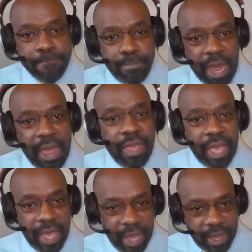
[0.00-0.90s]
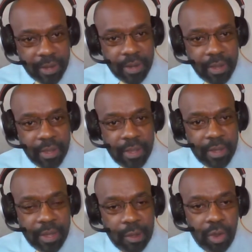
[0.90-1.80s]
by the hand
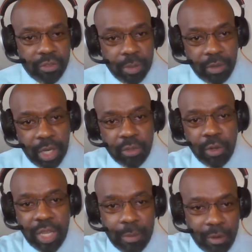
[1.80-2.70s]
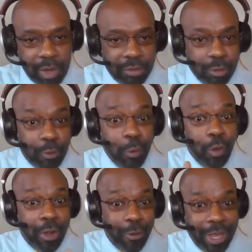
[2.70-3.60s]
uh, with some digital immigrants. So if you
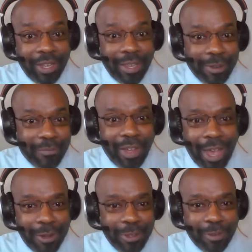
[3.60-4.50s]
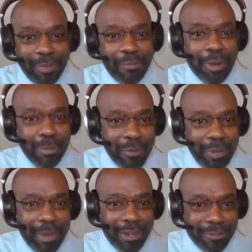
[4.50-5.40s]
want to know that, that divide is, remember the movie
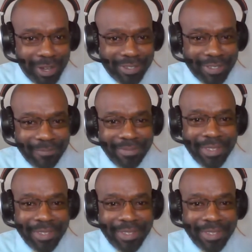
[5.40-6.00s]
mm-hmm. Matrix?